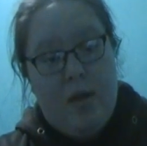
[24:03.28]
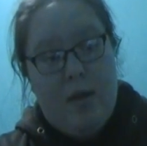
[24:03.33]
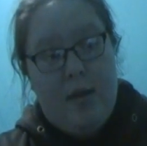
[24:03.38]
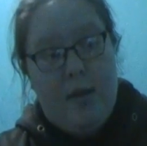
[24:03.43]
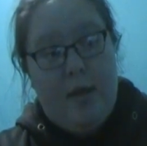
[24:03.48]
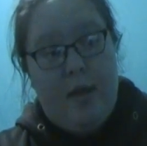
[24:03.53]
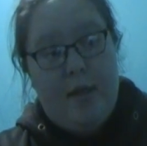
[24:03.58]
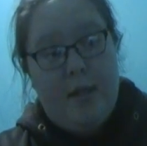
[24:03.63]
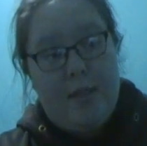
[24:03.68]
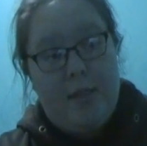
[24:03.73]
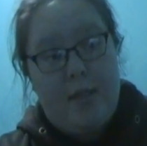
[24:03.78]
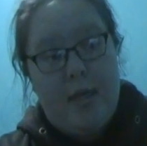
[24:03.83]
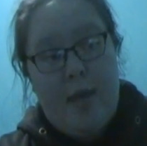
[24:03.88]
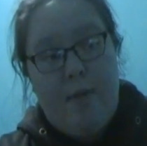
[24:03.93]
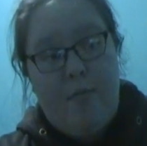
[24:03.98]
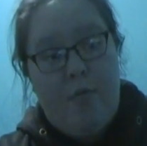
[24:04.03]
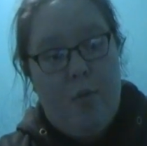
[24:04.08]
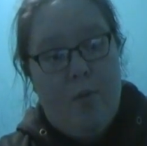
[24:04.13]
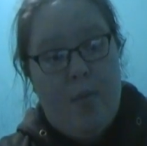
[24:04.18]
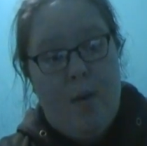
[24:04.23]
then they
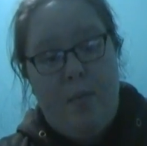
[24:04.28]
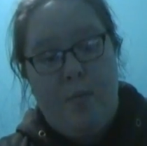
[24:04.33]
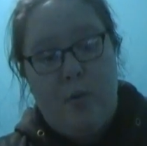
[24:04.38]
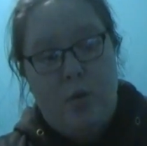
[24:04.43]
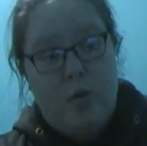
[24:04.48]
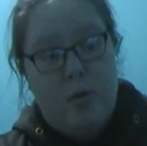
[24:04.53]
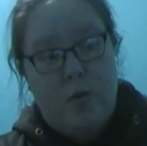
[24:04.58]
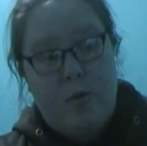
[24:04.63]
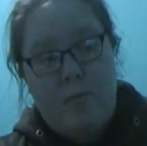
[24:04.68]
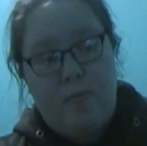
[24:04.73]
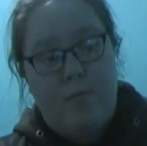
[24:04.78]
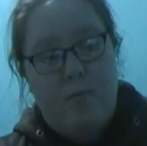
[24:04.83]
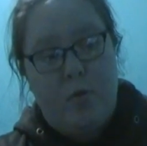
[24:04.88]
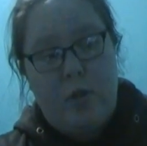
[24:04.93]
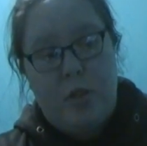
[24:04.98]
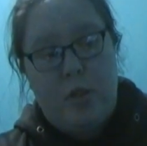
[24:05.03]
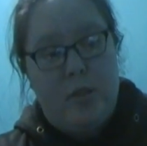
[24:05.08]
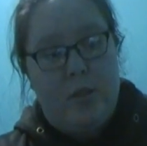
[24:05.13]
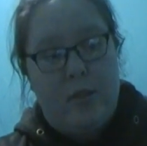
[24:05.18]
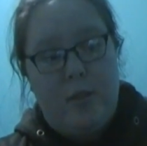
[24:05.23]
escape from
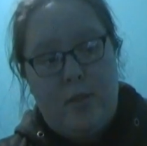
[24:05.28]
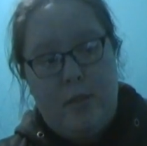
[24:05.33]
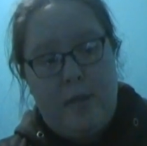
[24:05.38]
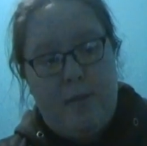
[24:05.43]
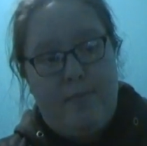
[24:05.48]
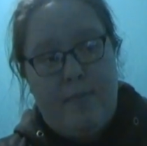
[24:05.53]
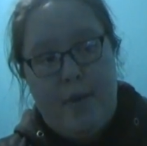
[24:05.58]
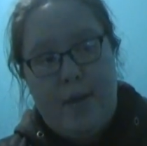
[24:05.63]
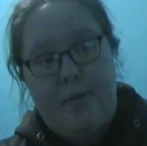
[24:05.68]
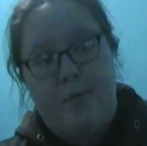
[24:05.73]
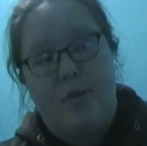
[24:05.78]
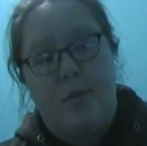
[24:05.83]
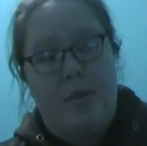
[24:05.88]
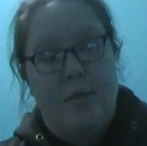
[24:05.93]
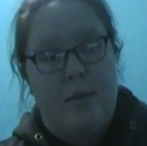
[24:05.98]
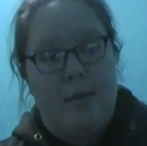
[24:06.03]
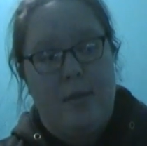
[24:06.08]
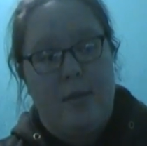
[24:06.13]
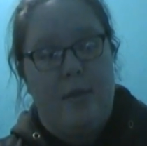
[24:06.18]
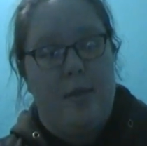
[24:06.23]
Umbertome, which is the
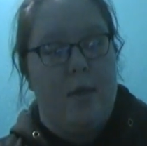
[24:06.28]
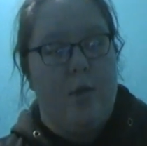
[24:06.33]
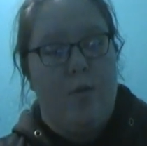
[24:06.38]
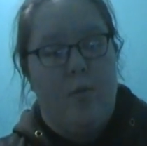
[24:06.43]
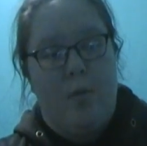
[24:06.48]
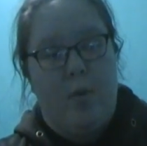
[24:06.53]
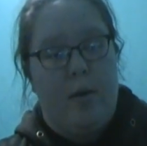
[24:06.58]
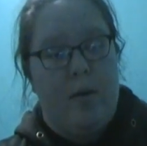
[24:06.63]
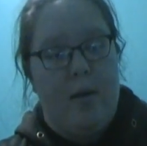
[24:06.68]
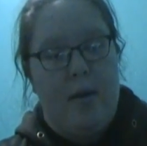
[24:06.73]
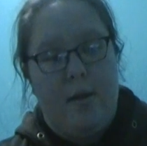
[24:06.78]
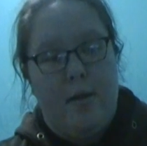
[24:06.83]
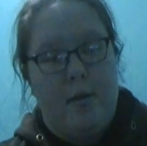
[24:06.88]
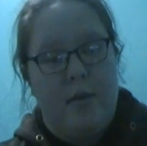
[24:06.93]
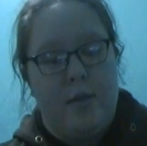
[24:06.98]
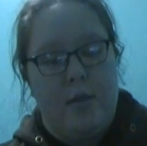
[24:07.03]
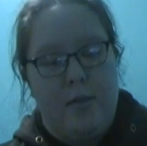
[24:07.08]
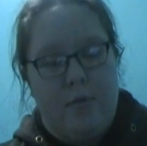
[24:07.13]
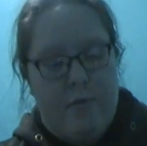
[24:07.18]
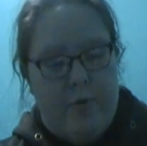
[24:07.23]
mountain that they were
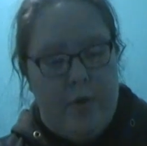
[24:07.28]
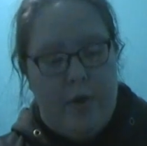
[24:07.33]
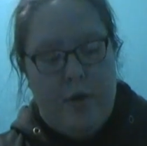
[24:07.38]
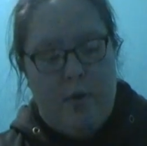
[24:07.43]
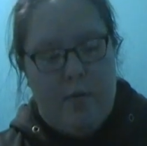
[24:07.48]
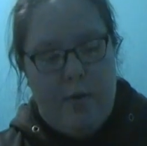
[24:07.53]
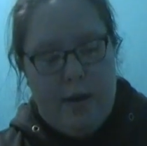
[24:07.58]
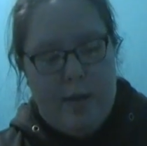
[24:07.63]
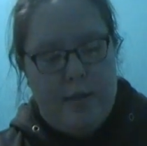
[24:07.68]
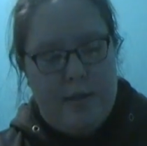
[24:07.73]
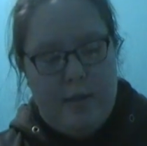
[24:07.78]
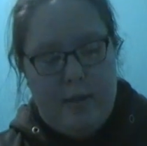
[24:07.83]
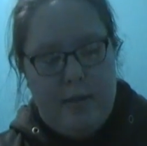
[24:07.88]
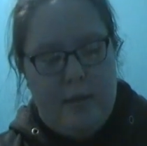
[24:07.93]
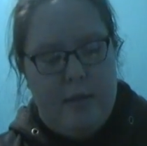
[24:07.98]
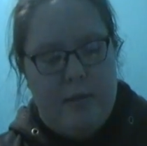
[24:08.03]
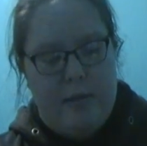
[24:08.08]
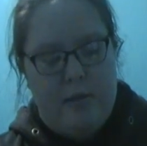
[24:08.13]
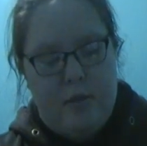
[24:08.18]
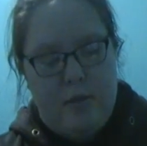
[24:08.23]
in to find Rex
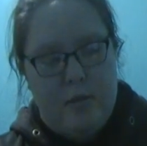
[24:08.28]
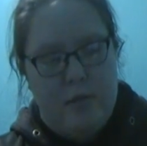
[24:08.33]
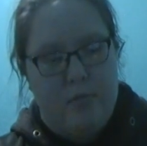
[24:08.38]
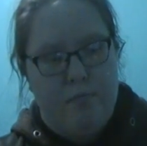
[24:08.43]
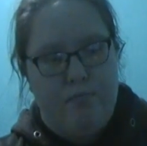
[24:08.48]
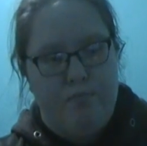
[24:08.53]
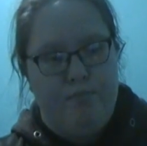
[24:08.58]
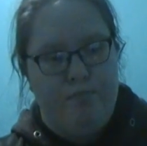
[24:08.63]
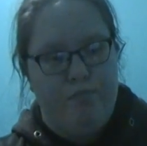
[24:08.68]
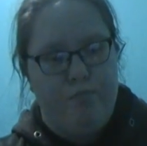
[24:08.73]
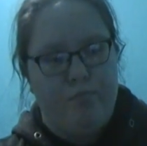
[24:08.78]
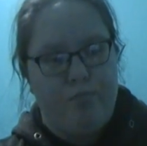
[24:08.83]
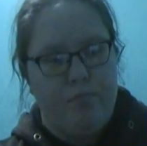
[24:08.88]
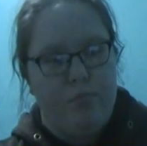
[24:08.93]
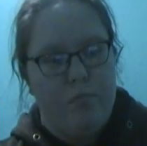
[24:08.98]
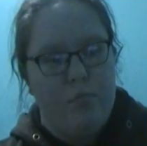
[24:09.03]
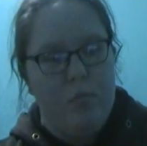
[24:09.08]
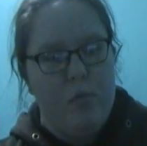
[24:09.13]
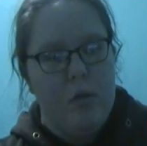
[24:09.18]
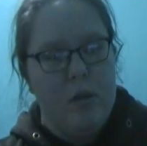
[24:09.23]
Igneous.
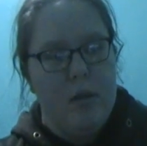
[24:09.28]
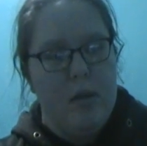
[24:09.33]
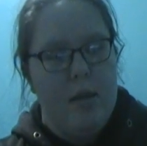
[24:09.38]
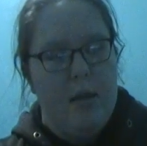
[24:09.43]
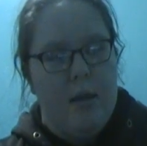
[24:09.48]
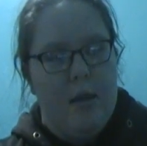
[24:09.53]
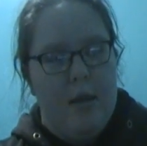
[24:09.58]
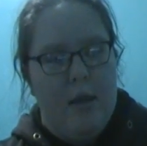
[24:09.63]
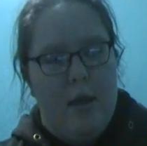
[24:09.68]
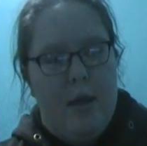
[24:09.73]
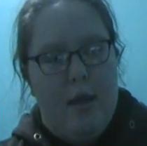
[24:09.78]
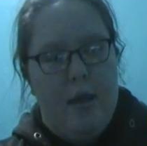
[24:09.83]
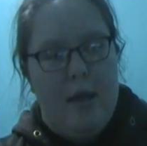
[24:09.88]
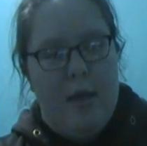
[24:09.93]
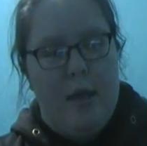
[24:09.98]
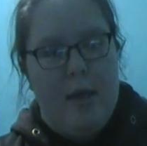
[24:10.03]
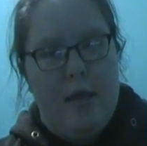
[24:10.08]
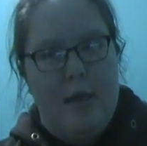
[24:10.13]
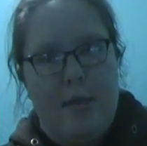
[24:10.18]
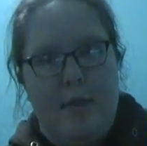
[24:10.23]

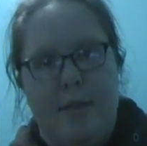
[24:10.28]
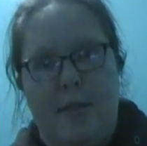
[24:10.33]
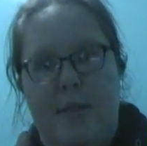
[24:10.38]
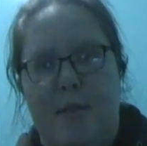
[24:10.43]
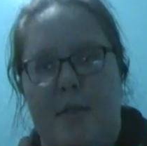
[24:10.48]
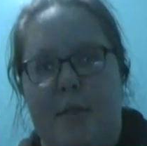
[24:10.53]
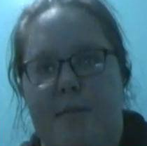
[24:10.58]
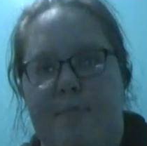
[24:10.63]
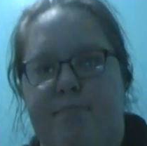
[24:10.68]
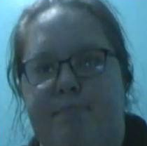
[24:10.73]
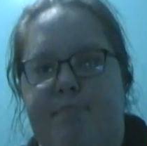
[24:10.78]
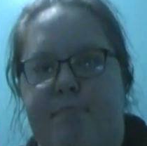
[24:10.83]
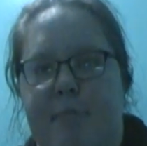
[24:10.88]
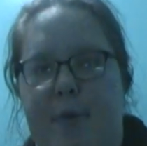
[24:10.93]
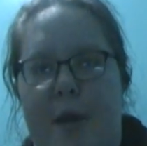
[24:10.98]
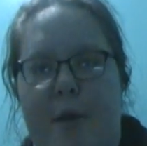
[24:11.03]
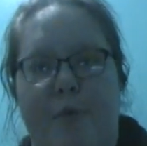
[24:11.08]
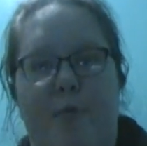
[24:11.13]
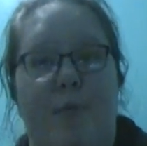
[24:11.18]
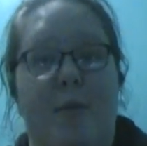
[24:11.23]
And
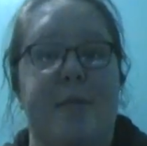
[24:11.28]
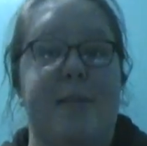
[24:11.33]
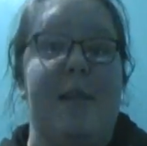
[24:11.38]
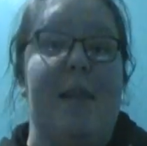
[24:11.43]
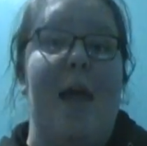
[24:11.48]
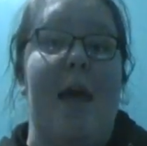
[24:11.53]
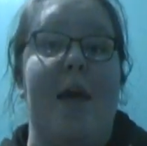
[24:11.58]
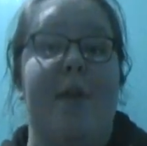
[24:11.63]
everyone's